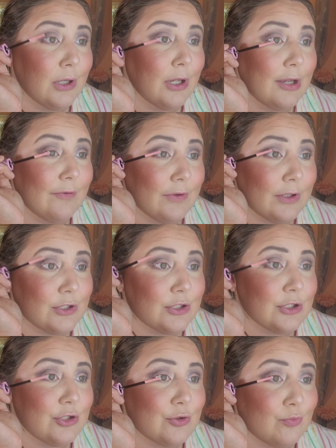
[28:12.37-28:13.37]
I feel like this
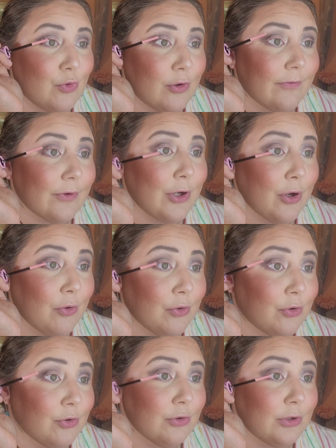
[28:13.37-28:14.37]
is more of a
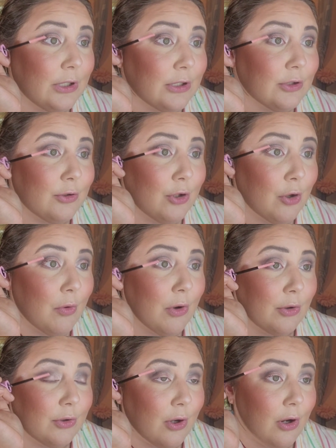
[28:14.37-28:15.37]
coater, like to go
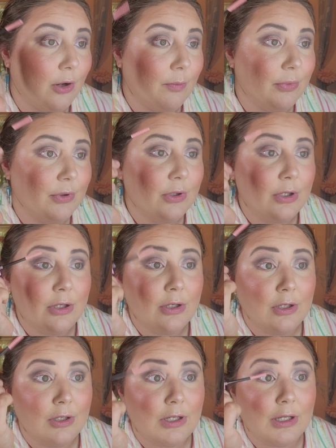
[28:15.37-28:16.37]
on top.
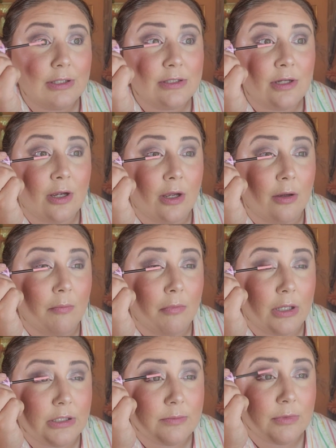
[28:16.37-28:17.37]
That's not
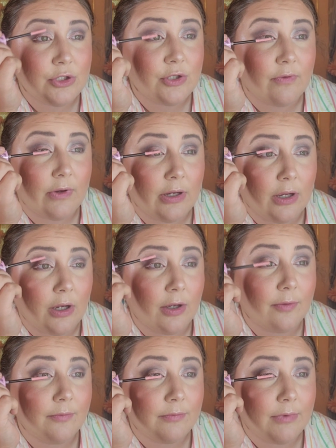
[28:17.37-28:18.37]
as much of
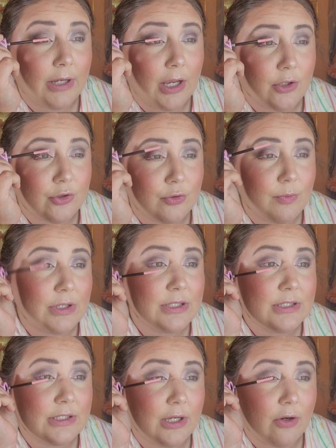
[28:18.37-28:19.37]
a like actual
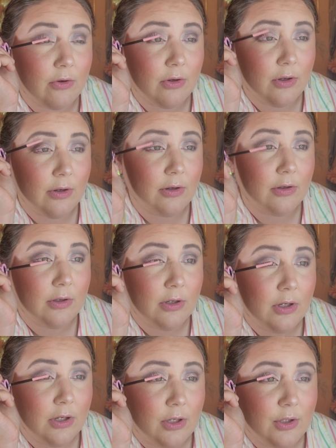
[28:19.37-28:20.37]
mascara.
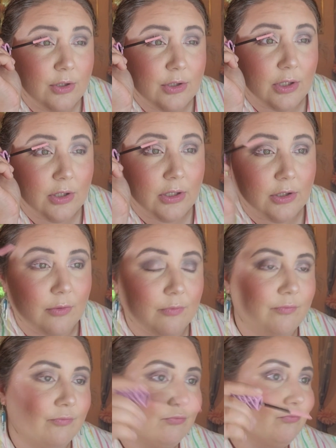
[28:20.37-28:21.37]
It's just kind of like you're
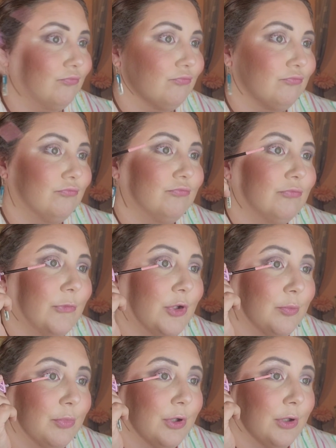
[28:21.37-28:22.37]

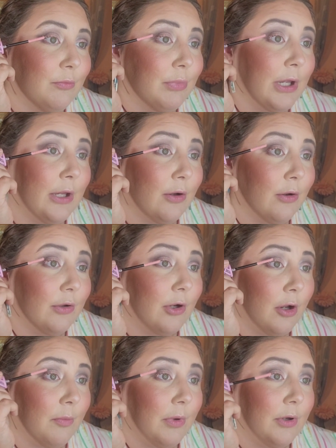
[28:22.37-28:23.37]
putting paint on
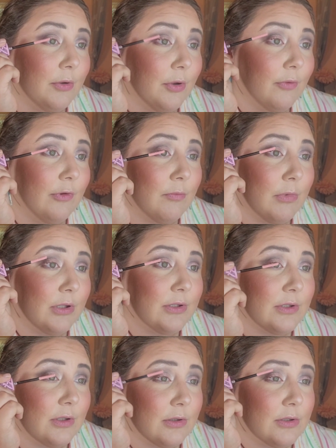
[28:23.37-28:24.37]
top. I don't know if that makes
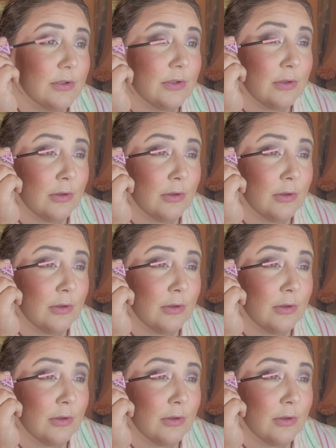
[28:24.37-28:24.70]
sense.